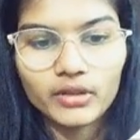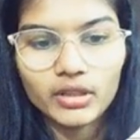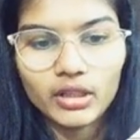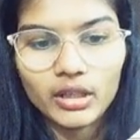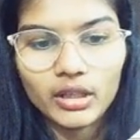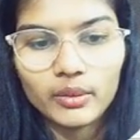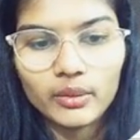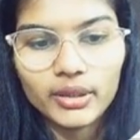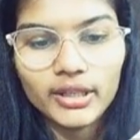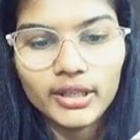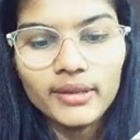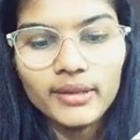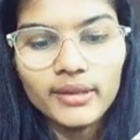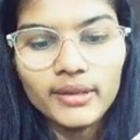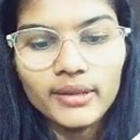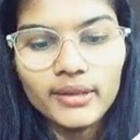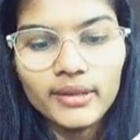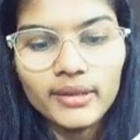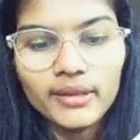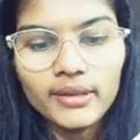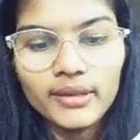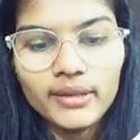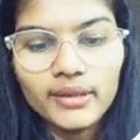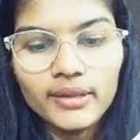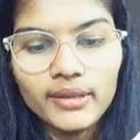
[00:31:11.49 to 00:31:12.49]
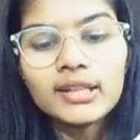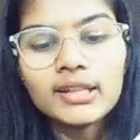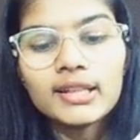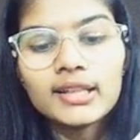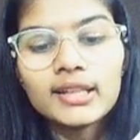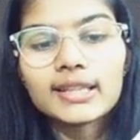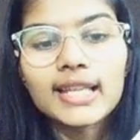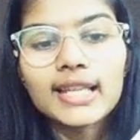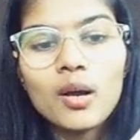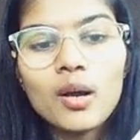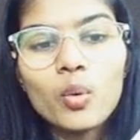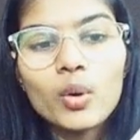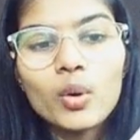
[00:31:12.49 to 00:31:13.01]
Okay,
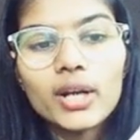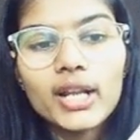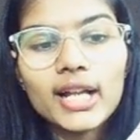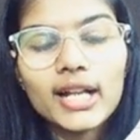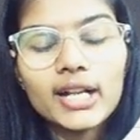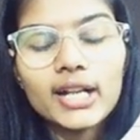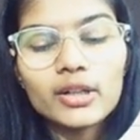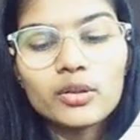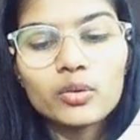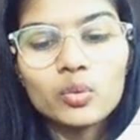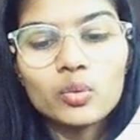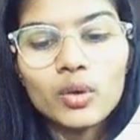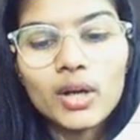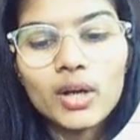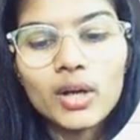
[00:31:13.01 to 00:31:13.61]
now what I'll do,